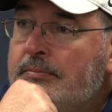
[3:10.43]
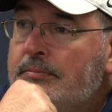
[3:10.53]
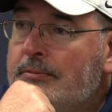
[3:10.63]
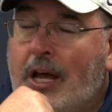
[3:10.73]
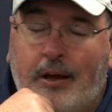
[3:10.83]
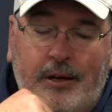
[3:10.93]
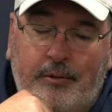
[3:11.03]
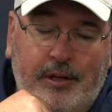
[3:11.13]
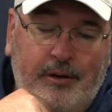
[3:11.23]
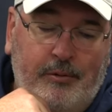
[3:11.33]
competition?
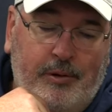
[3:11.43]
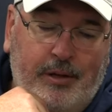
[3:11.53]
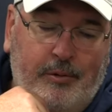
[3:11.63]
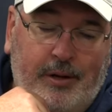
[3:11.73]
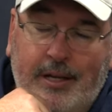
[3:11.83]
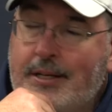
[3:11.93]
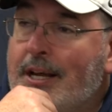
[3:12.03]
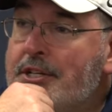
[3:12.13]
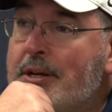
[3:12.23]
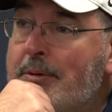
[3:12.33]
No, they're wanting to
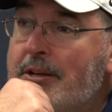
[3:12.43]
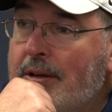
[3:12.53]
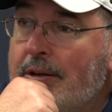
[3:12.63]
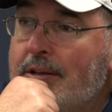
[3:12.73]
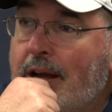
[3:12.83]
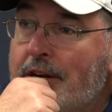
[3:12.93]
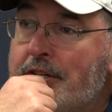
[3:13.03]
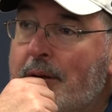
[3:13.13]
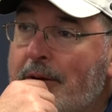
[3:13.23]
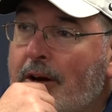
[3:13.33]
test. I mean, Taj is
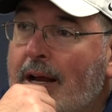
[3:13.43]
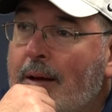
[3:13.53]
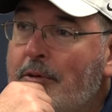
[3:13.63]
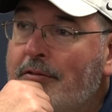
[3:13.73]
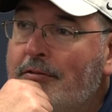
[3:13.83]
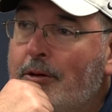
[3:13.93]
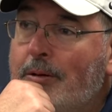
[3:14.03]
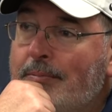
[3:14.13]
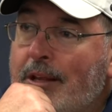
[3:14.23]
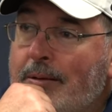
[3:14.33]
going to be our guy moving
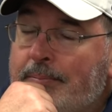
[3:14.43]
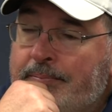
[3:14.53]
forward, okay.